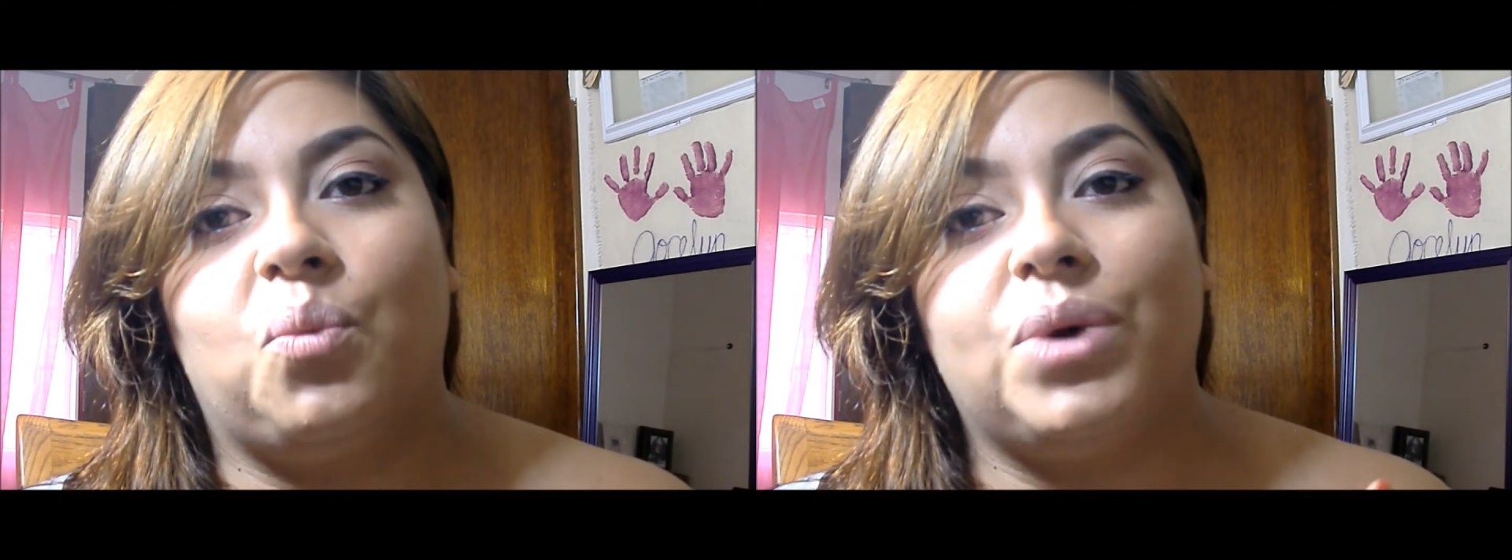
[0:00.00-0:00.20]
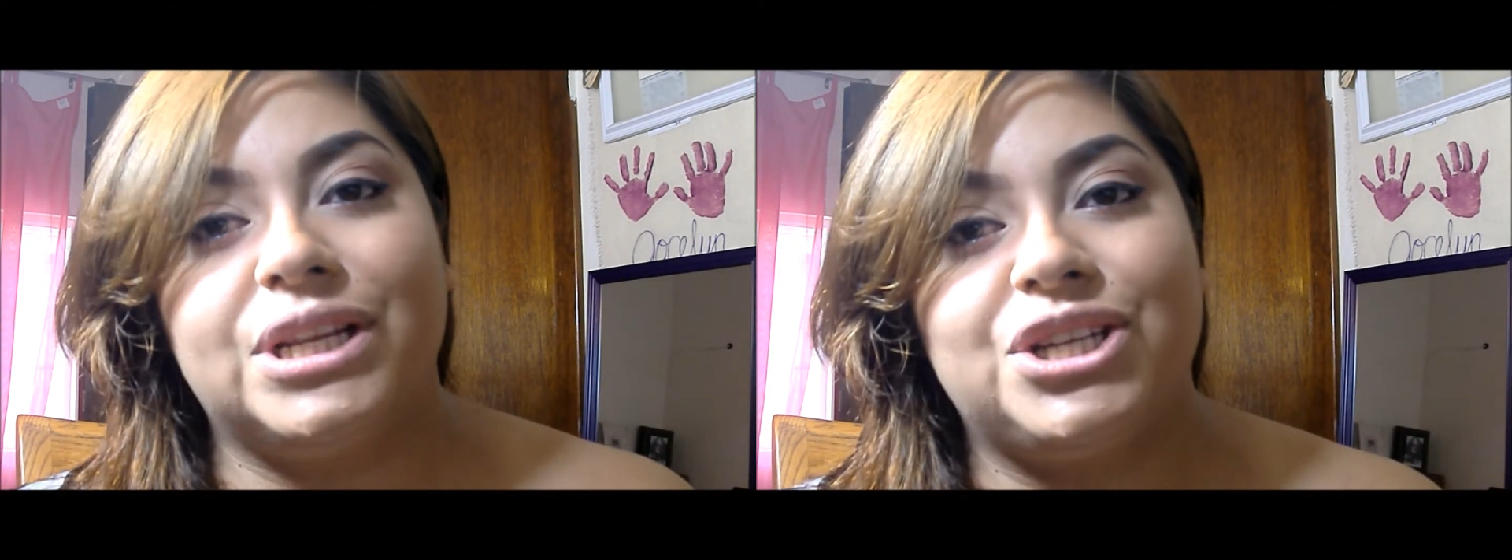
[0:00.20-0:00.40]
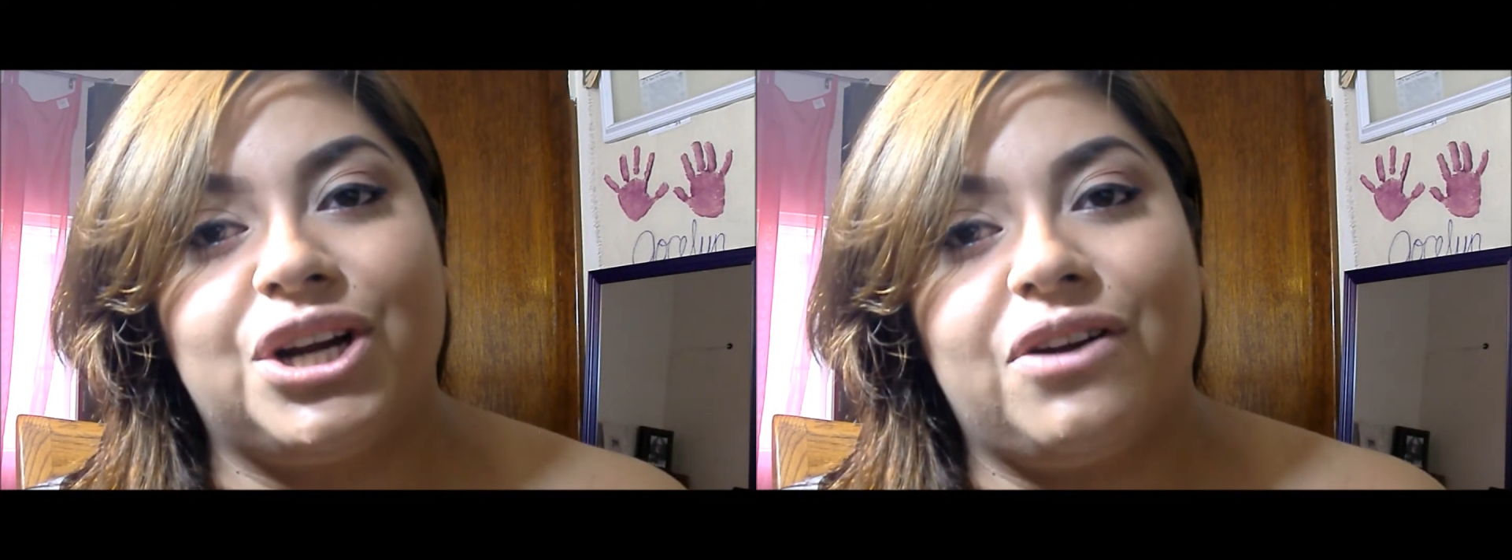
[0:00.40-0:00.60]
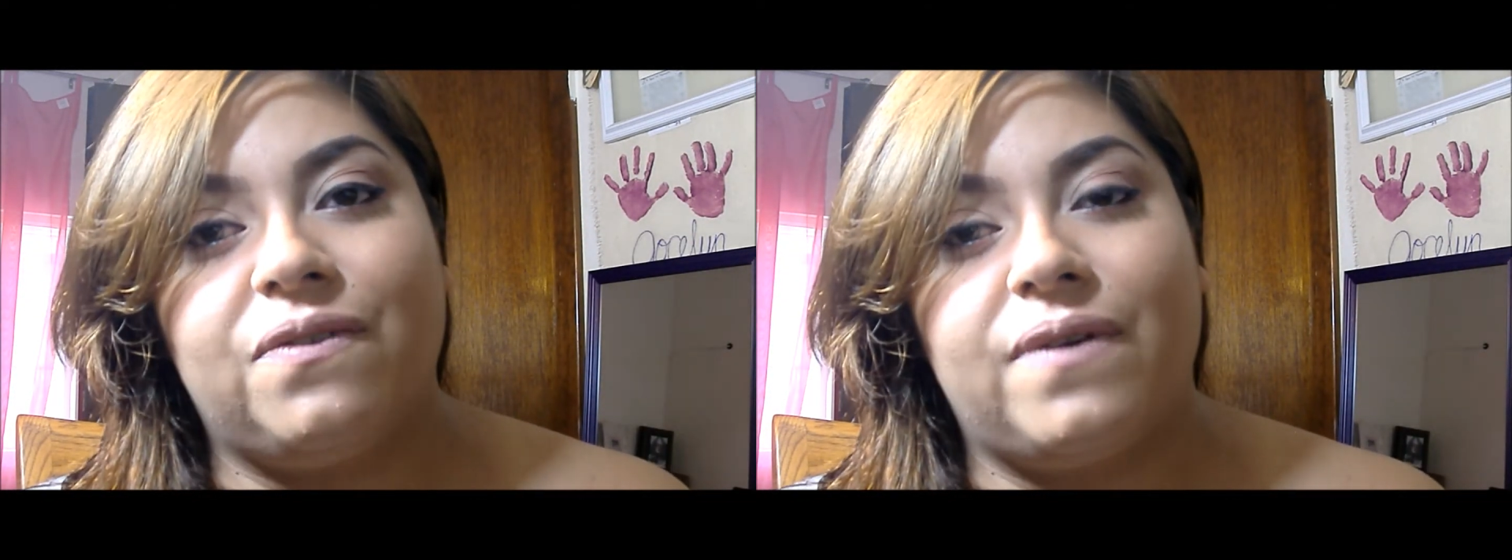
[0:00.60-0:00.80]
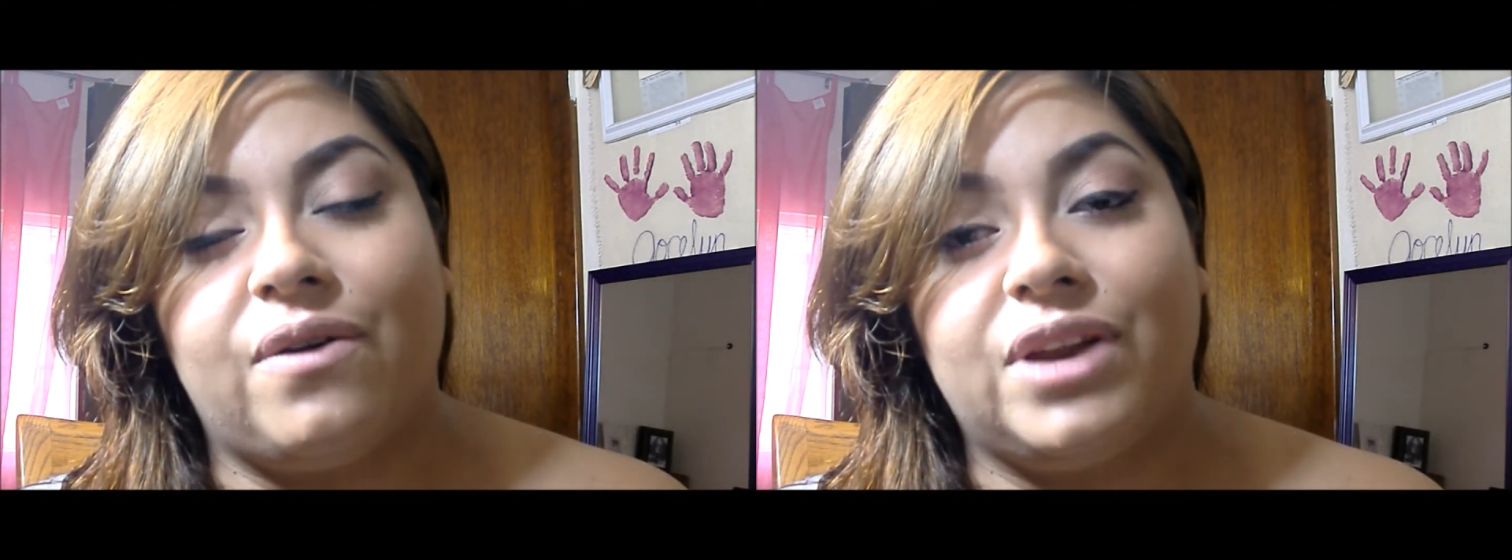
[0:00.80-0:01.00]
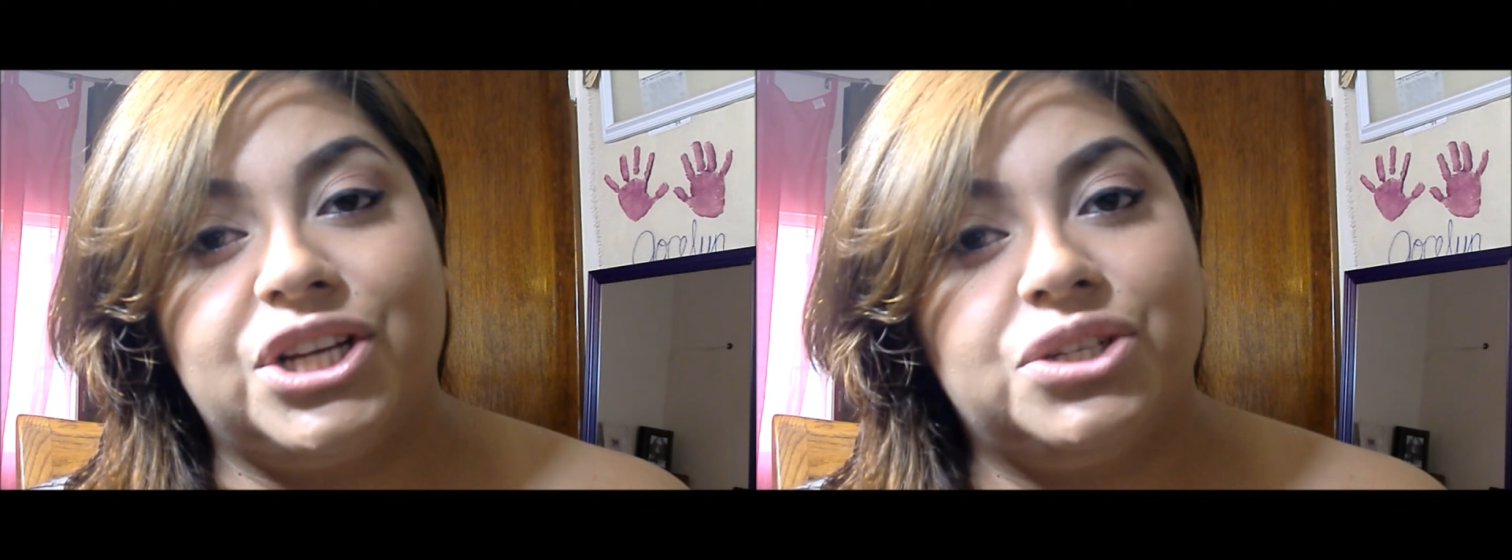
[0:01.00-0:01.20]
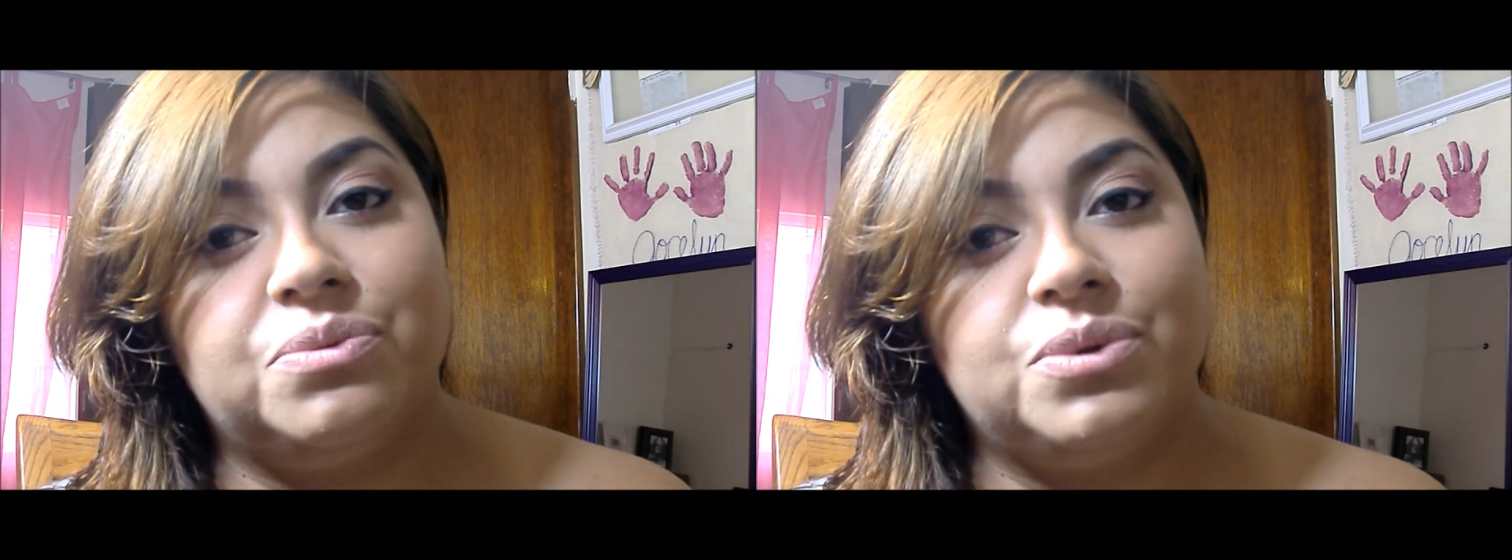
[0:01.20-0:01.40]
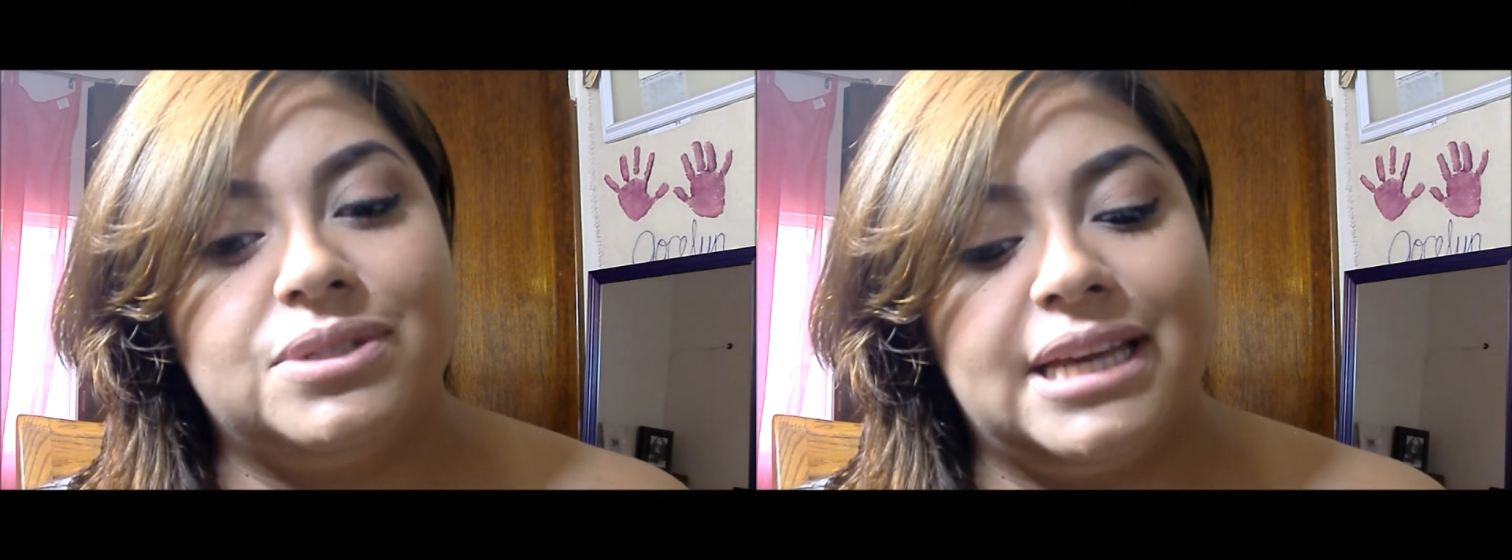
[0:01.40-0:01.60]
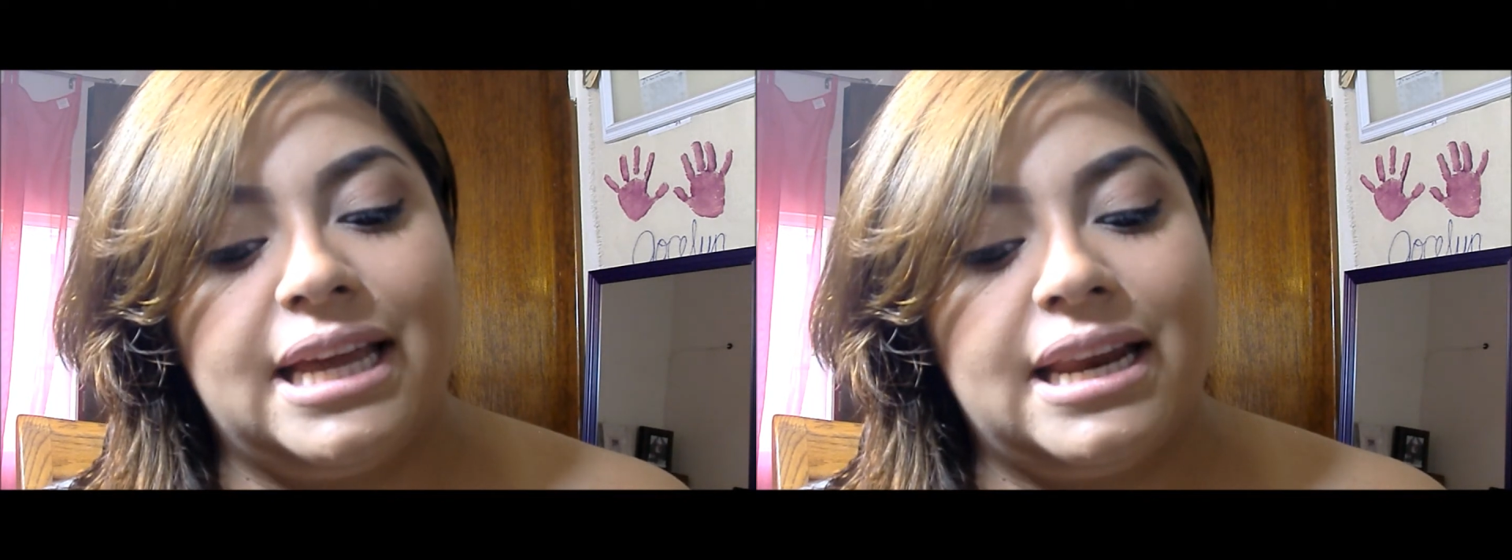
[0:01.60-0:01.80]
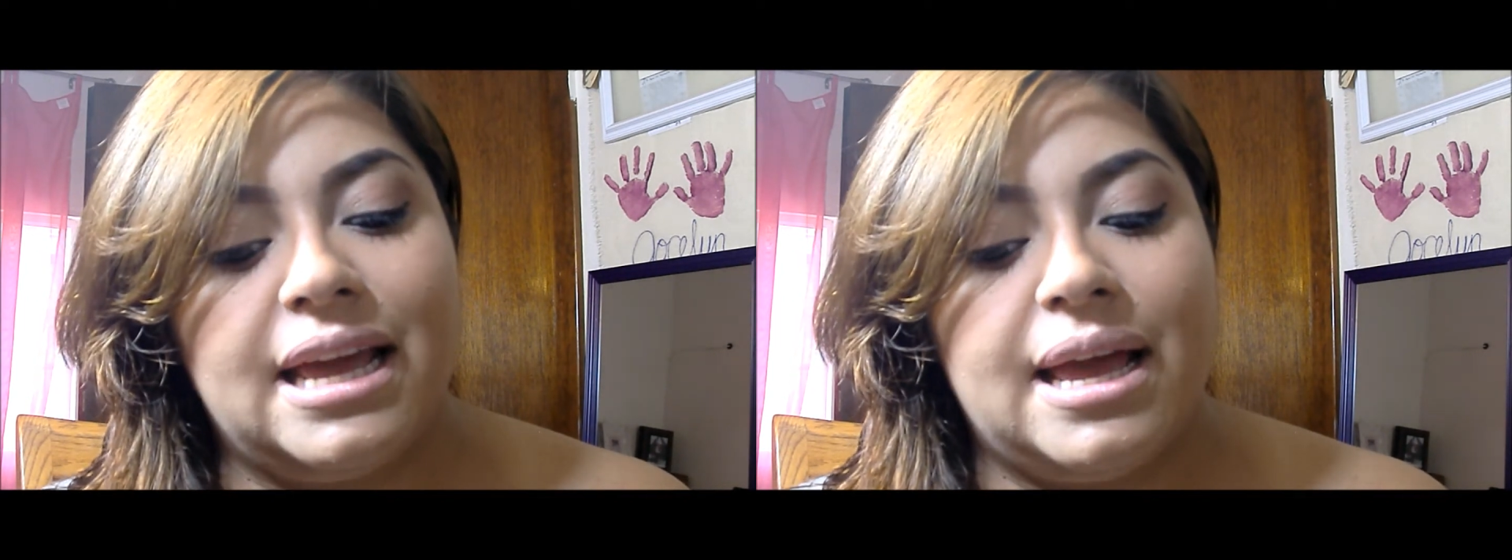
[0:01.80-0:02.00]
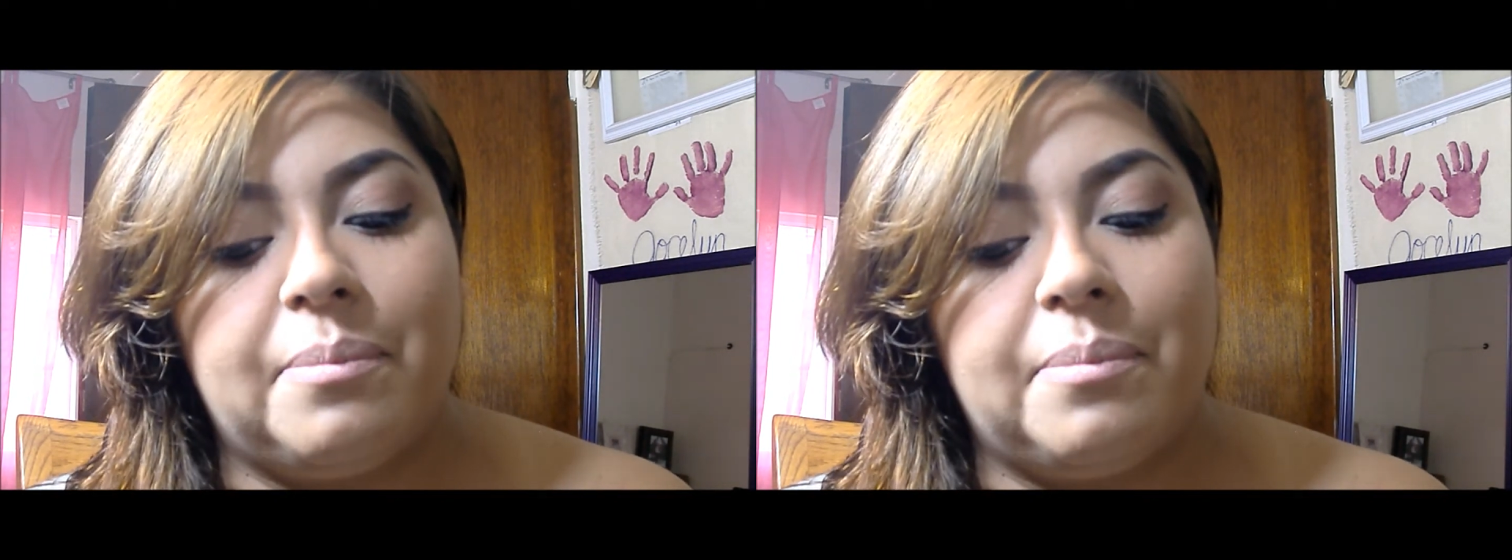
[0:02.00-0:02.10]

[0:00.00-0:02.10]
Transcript: winter foundation routine,